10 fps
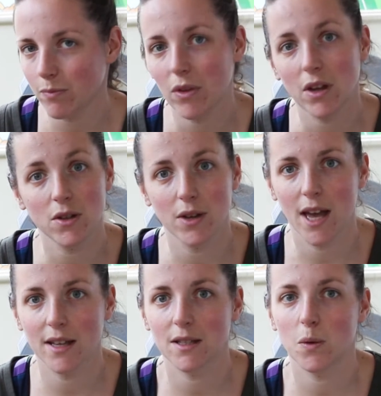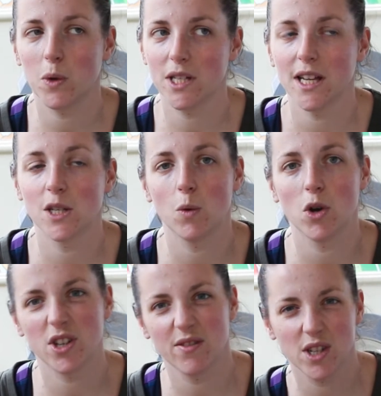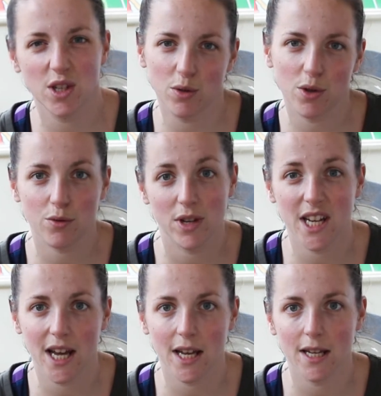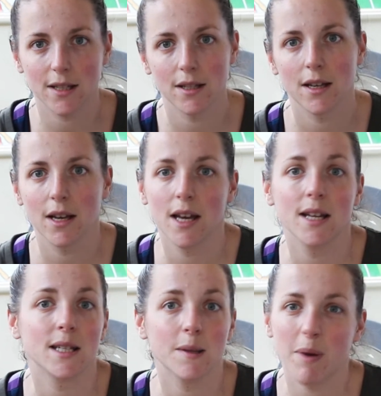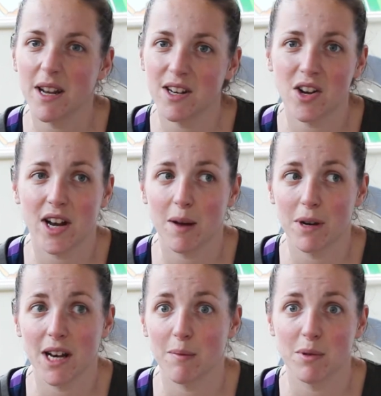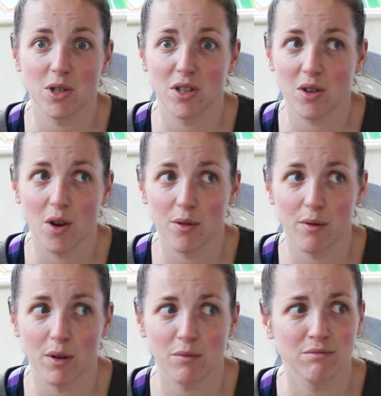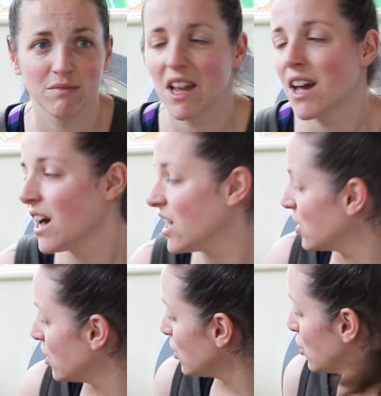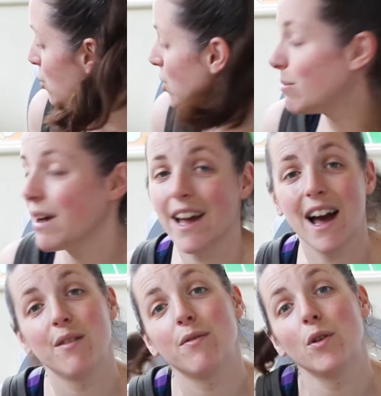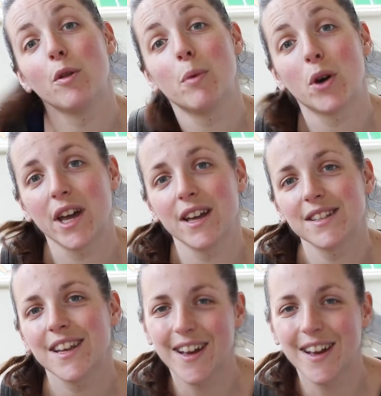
So yes, we tend to wash every 2 to 3 days, depending on how many nappies she's got through. Judge it by how full the bucket is.